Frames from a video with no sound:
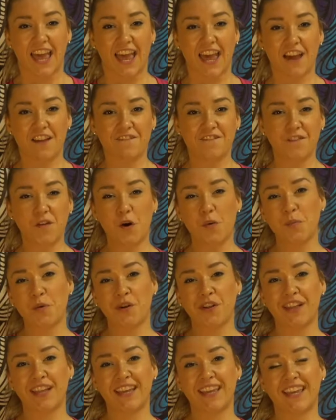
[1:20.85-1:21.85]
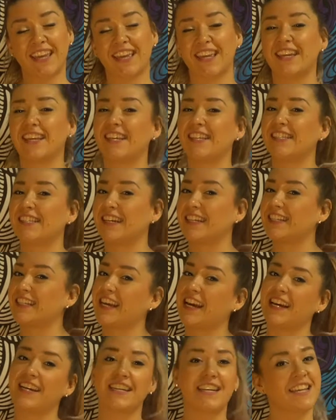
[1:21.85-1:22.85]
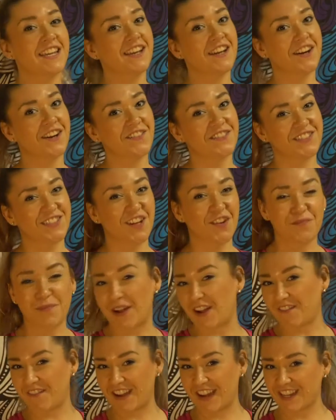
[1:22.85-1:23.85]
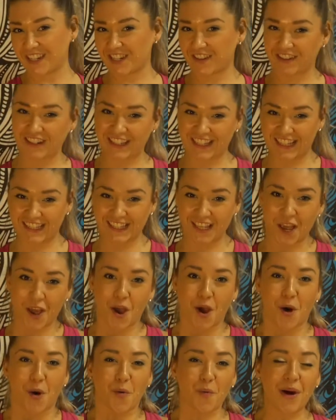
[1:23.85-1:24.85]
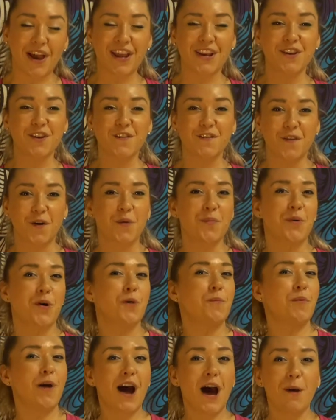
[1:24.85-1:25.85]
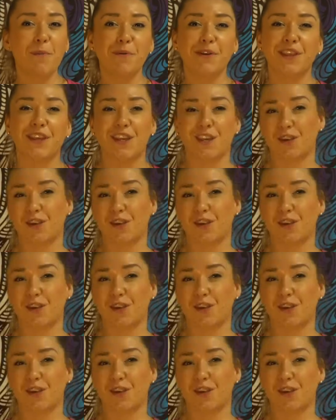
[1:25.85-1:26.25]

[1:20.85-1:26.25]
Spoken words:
and foam rolling is a technique of myofascial release. When you foam roll properly,